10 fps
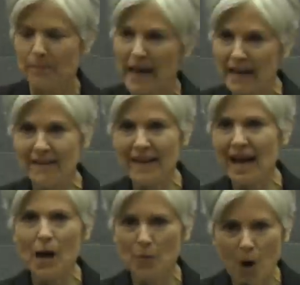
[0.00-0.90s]
bailing
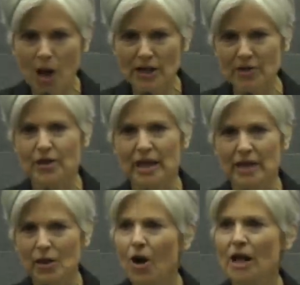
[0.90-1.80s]
out Wall
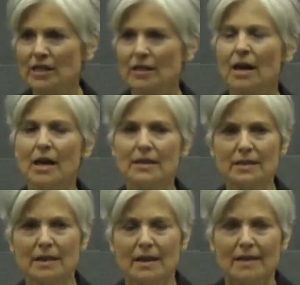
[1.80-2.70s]
Street cost
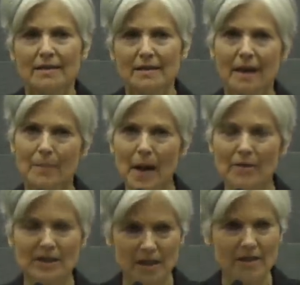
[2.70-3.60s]
us
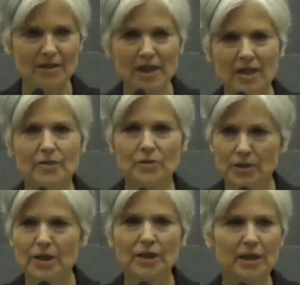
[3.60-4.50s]
about $16
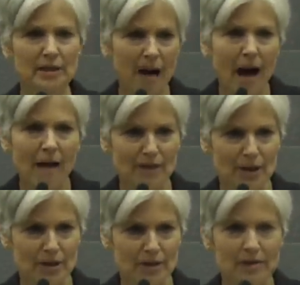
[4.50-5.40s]
trillion,
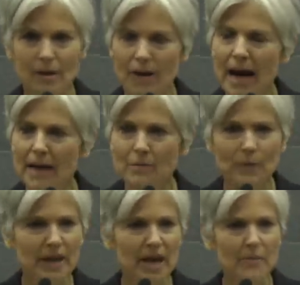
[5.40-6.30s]
all right?
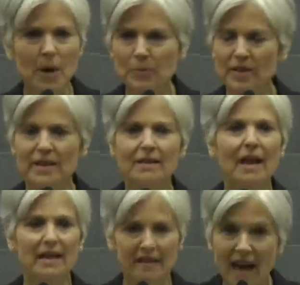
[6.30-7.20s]
And we came up with it
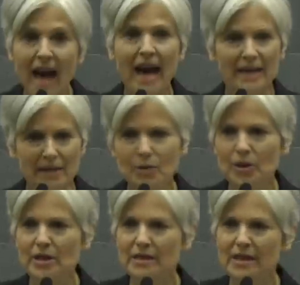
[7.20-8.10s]
like that in
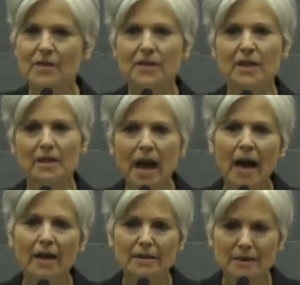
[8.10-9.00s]
order to save their
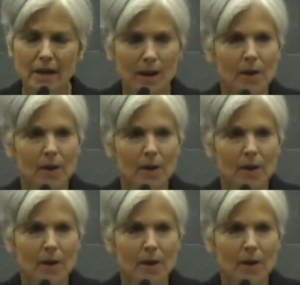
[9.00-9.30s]
necks.